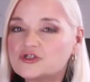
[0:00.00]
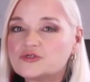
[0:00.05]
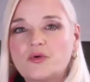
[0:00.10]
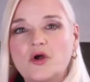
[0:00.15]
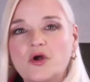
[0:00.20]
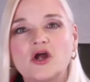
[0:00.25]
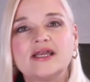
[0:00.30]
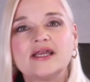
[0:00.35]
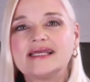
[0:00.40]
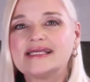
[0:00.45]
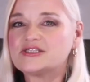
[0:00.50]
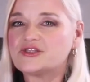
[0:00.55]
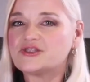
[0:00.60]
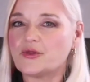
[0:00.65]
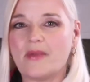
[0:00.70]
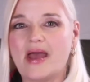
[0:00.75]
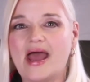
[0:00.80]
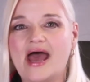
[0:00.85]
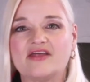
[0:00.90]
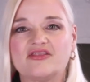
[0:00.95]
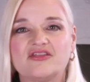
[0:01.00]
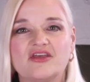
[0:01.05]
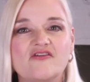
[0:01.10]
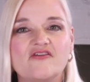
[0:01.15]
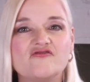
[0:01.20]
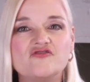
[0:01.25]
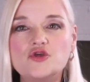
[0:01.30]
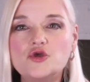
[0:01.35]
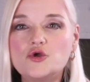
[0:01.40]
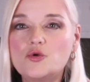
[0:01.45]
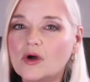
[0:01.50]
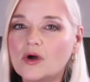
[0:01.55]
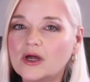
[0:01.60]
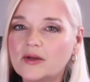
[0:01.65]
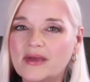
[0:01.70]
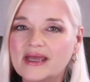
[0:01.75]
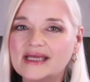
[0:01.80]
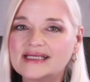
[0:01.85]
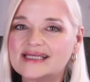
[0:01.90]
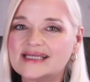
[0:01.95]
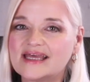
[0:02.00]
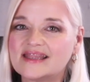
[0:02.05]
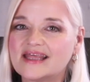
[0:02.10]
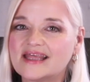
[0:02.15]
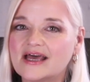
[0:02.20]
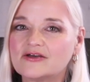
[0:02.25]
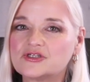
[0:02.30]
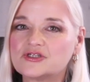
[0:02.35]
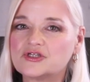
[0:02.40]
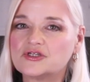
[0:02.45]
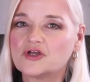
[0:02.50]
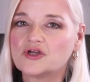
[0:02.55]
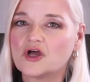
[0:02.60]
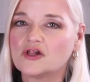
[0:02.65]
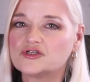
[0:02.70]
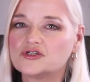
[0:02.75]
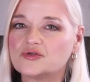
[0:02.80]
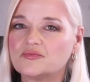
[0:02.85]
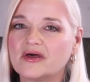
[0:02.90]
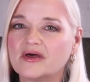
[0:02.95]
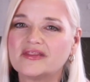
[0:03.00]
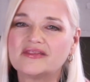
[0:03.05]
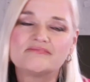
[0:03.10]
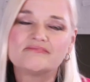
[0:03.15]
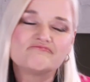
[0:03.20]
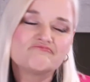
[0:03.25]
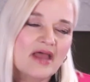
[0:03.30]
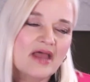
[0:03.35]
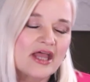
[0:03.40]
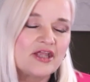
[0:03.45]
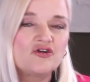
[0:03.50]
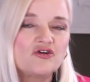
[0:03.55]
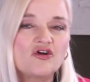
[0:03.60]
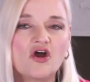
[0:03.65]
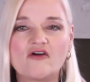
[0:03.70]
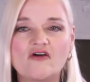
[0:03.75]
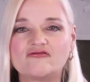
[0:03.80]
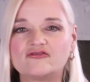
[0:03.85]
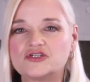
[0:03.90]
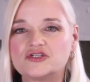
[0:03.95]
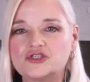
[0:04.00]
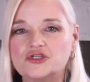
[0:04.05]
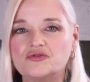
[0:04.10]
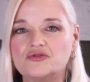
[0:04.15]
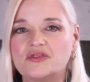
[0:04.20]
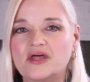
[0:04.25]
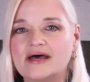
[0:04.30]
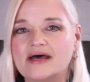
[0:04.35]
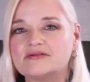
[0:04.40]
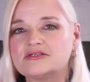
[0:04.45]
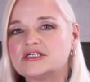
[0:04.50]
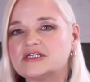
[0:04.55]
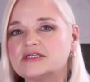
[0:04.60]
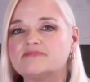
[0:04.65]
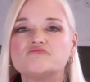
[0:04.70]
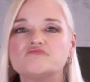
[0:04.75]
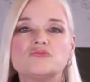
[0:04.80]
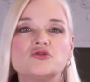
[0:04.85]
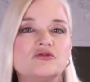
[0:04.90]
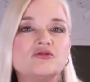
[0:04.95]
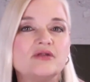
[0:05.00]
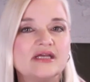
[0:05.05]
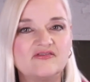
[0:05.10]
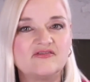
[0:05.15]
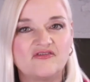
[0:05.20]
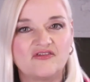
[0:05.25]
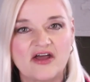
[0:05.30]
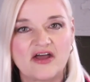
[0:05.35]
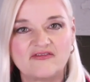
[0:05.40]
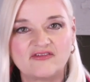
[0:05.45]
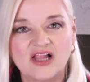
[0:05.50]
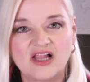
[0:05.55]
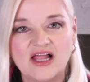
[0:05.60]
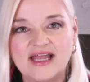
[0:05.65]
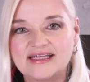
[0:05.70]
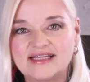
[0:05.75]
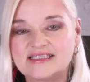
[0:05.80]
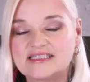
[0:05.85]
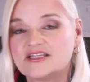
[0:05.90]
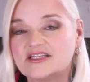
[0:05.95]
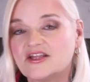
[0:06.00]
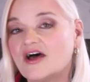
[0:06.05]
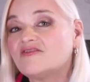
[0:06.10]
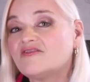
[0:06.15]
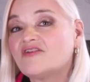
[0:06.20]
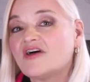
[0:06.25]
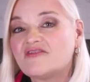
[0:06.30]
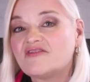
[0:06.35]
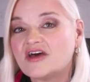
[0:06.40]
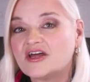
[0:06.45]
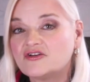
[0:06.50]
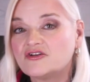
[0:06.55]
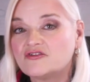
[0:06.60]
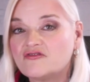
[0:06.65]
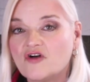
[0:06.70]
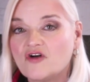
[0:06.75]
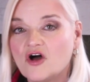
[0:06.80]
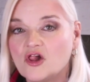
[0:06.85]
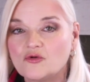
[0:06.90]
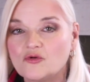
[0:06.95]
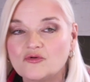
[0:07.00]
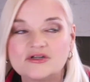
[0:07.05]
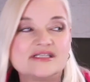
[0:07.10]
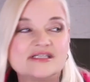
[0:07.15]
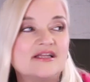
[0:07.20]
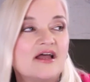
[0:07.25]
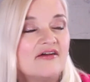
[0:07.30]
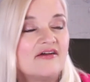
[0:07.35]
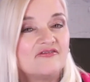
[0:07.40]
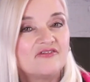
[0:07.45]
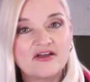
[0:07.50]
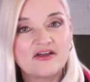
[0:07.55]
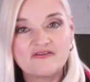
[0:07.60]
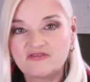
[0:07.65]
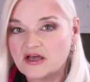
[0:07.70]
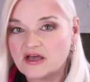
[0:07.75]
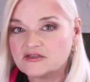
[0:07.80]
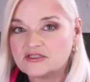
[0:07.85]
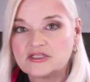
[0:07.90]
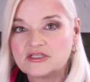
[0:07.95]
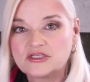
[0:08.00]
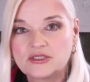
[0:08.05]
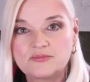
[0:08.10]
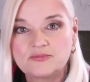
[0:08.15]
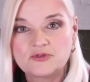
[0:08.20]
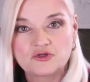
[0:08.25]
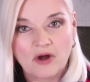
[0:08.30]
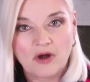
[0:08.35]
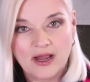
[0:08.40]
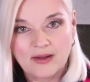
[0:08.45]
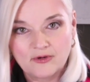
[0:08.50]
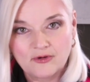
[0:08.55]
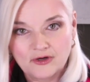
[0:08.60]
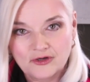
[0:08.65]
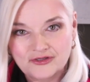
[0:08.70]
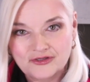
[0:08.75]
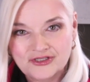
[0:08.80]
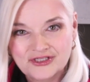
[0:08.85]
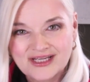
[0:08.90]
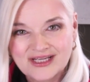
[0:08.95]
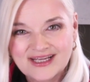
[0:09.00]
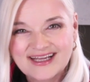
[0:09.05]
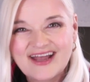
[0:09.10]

part is the math. If you want to make $10,000 a month and your offer is 2,000, you need 5 clients, not 500 followers, not 5,000 subscribers.